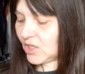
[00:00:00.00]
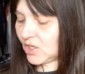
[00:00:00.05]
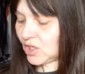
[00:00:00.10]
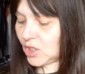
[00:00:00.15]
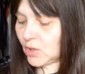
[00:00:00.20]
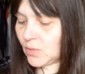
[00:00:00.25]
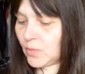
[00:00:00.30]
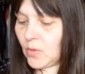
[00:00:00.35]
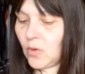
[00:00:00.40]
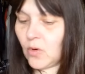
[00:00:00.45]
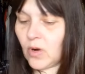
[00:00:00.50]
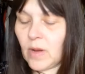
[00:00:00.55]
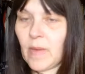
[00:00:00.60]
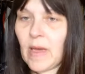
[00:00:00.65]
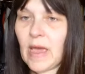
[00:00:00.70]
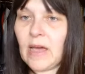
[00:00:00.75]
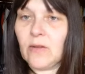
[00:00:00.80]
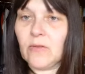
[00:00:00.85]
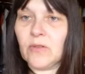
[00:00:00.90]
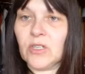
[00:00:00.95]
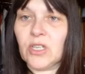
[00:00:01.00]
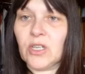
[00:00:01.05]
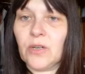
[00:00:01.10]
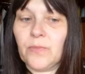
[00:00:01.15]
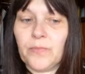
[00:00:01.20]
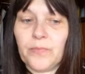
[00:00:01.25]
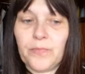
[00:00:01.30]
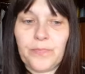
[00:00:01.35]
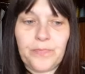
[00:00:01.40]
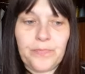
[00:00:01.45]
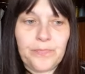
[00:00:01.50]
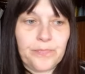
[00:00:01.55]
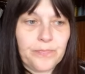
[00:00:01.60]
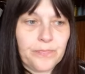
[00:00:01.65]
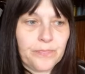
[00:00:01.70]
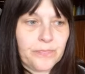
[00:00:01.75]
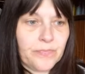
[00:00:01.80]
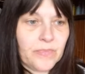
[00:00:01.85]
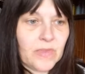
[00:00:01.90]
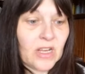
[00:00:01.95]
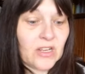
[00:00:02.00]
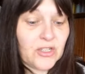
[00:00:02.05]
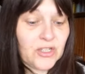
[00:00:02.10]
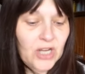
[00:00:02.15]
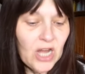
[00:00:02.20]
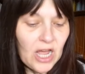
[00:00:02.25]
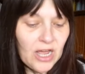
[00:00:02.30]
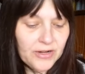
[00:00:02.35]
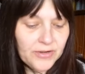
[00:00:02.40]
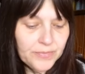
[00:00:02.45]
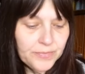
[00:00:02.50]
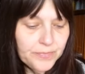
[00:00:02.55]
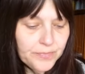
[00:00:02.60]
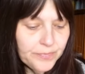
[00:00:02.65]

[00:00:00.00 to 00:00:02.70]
a small amount done.